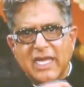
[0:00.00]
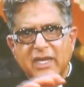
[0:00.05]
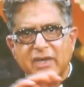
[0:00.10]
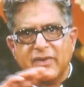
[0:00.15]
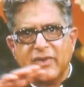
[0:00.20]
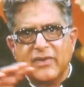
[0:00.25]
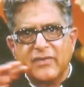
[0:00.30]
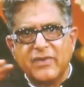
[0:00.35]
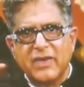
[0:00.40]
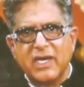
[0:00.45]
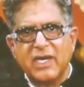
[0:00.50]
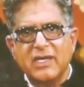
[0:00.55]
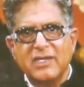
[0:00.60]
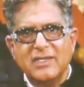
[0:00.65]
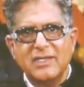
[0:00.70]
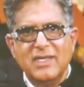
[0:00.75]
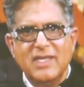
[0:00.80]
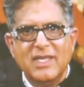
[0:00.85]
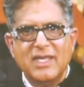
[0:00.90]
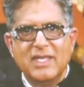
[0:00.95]
a river
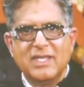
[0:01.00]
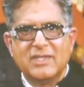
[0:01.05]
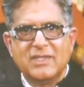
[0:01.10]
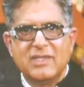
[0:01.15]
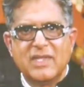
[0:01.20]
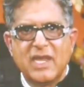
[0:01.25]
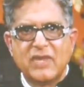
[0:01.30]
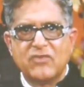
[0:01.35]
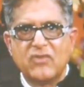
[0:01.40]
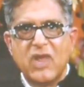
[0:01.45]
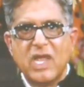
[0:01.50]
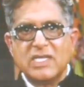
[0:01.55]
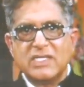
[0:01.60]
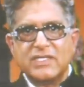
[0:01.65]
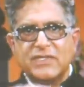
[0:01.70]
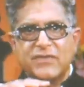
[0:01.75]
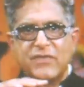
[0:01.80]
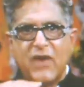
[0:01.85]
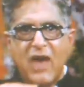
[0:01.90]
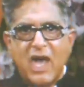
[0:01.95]
that
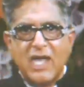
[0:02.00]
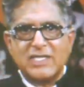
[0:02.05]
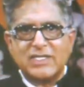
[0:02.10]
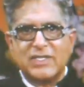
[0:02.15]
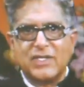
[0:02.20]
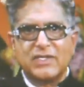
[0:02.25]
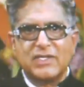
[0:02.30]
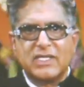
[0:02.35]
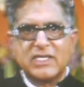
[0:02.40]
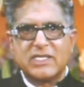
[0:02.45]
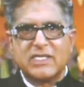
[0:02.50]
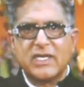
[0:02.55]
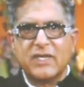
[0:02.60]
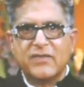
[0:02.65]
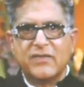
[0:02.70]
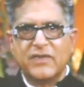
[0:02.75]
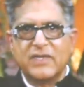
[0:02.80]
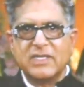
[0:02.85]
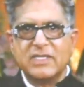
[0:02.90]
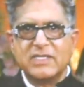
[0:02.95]
runs fast on the
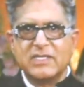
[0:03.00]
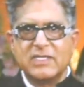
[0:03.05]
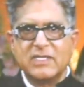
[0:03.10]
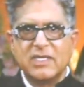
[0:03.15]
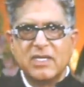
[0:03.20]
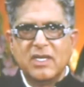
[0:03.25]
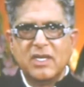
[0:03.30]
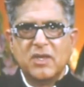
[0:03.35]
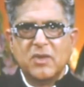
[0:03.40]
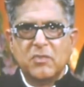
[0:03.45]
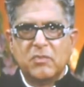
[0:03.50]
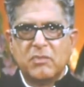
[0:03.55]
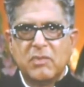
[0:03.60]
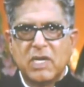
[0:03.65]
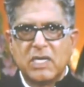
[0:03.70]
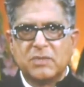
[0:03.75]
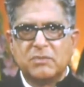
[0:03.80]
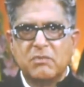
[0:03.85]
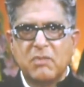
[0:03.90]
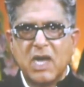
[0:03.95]
surface
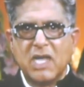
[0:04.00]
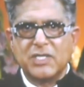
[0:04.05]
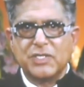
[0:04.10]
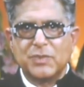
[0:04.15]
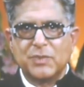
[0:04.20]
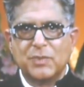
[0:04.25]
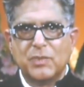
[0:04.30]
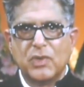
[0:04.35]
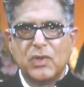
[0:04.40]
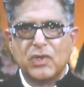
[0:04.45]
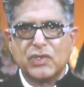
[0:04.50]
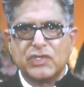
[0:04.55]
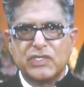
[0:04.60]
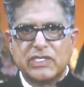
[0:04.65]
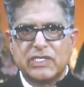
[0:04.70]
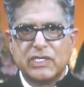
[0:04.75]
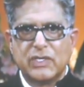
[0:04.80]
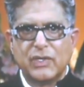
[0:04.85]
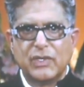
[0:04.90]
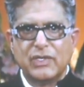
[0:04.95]
but much more
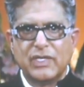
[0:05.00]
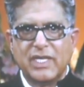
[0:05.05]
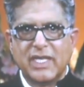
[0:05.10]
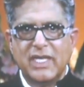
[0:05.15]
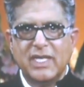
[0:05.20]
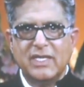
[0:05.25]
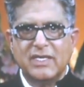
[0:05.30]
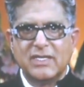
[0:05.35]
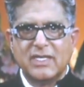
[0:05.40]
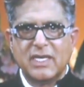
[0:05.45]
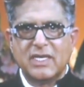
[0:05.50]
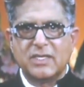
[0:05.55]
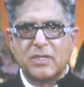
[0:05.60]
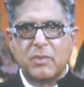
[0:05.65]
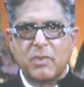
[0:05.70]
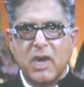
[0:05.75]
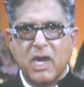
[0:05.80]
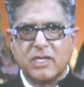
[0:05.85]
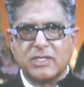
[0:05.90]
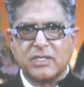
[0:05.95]
slowly near the
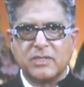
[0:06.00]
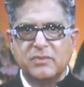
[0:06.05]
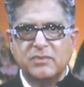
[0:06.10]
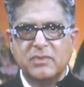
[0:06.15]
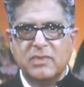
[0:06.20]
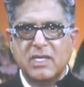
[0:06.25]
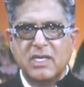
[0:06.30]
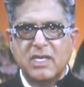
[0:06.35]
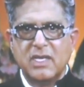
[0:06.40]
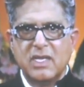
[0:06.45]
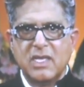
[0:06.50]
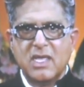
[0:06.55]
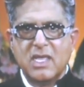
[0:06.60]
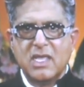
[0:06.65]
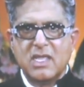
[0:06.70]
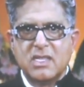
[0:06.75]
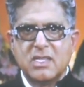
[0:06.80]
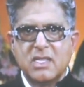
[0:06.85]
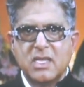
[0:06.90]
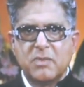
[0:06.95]
bottom,
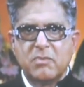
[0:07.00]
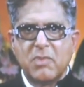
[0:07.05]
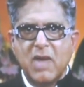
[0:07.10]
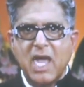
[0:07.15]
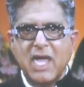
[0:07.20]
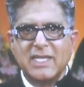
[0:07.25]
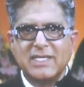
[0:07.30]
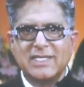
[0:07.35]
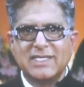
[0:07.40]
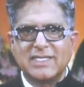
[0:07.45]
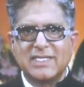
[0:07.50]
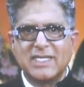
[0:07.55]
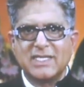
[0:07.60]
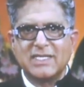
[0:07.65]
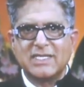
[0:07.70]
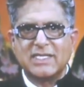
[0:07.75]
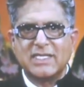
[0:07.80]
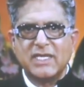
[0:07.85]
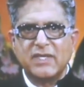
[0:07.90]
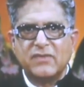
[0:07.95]
the mind is
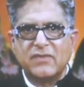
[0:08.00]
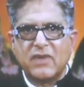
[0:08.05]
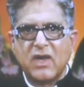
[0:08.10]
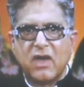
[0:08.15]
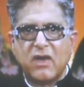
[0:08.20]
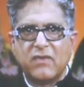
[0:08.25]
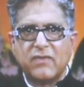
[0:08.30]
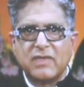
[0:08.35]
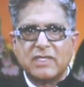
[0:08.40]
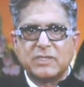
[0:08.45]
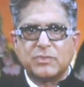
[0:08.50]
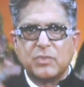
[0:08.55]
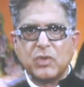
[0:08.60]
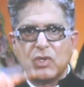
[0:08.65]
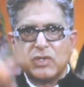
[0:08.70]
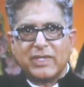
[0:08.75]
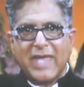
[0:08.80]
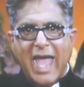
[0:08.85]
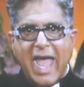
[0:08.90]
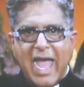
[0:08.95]
conceived of as
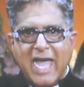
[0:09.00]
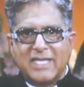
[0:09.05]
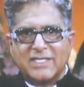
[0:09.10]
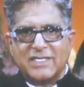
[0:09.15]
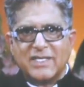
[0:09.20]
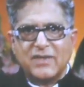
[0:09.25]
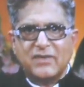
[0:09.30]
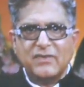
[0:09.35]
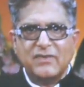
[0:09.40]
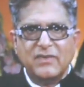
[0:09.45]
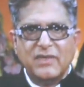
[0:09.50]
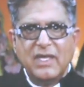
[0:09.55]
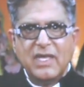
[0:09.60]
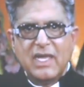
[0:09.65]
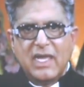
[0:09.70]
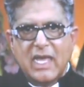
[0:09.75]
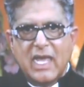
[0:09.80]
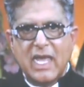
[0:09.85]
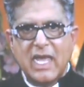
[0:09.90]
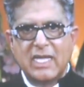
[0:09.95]
both active
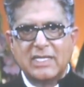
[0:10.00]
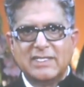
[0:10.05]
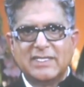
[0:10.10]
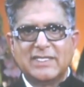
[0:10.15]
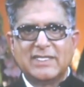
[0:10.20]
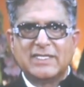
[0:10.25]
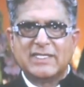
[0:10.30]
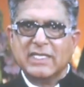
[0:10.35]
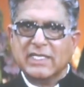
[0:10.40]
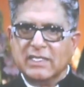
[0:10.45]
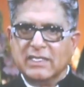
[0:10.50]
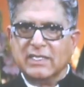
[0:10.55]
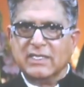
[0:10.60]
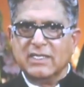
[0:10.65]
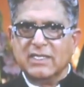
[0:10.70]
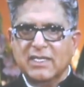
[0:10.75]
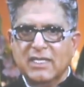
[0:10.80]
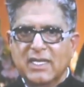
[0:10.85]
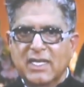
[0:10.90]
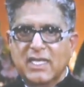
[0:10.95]
and still,
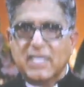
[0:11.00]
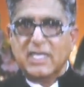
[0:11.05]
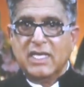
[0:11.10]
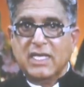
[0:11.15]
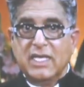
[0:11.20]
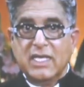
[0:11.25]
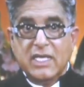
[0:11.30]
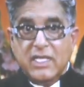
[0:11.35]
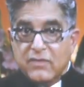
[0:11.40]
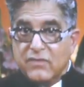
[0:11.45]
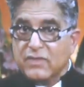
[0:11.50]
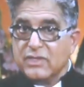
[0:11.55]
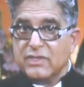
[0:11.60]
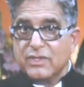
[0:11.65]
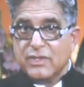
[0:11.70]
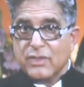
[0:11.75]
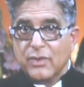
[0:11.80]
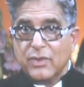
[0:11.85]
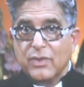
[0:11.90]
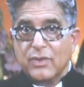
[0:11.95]
even
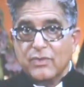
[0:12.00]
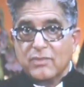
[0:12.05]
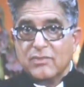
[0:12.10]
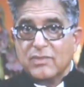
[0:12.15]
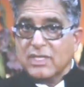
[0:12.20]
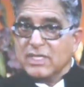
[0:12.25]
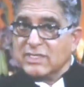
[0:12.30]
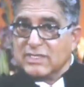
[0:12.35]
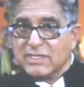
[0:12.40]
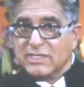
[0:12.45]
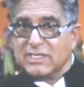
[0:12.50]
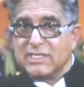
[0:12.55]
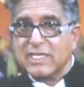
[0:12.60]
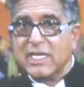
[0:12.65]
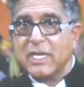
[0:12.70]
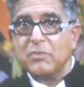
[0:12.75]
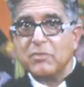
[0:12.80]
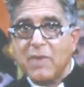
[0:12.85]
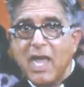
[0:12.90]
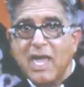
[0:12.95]
though it's the
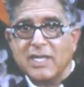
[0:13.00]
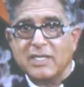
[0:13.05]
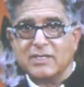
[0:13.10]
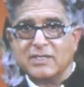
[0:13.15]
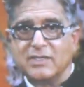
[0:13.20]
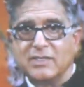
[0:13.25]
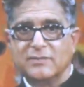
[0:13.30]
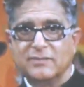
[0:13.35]
same mind.